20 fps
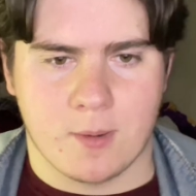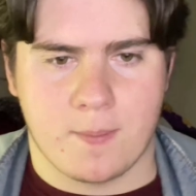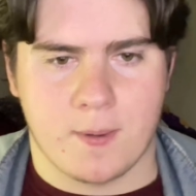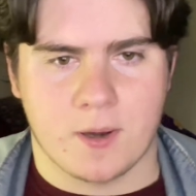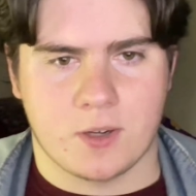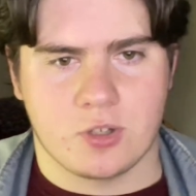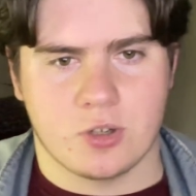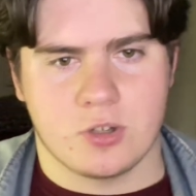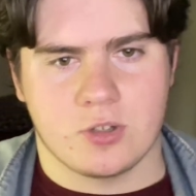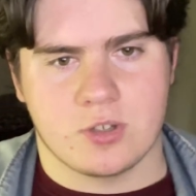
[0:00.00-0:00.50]

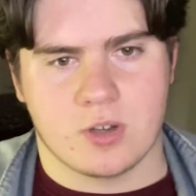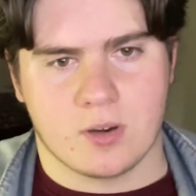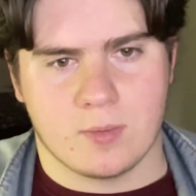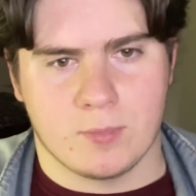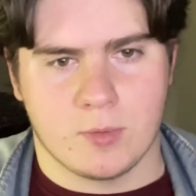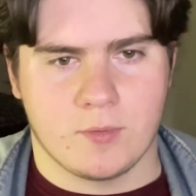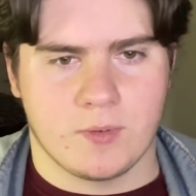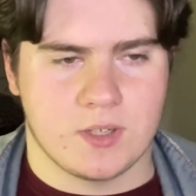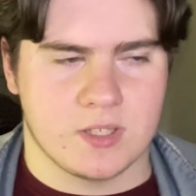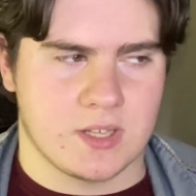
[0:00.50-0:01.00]
Pictures are
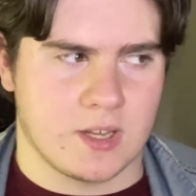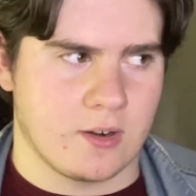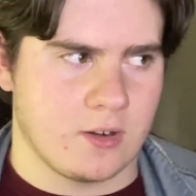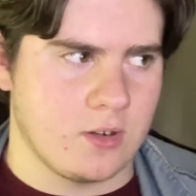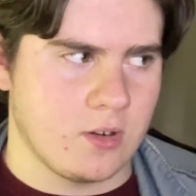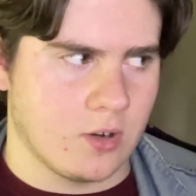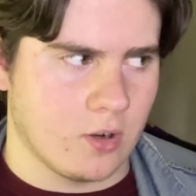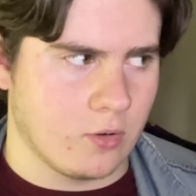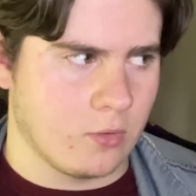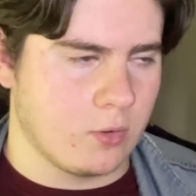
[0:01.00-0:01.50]
movies that,
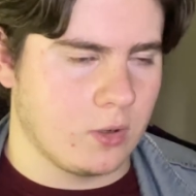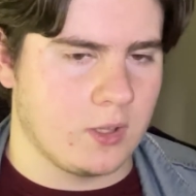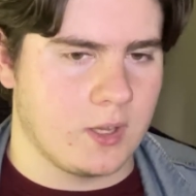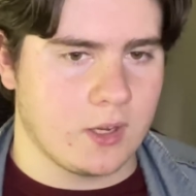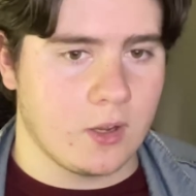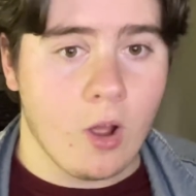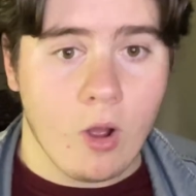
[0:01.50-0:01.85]
you know, were like,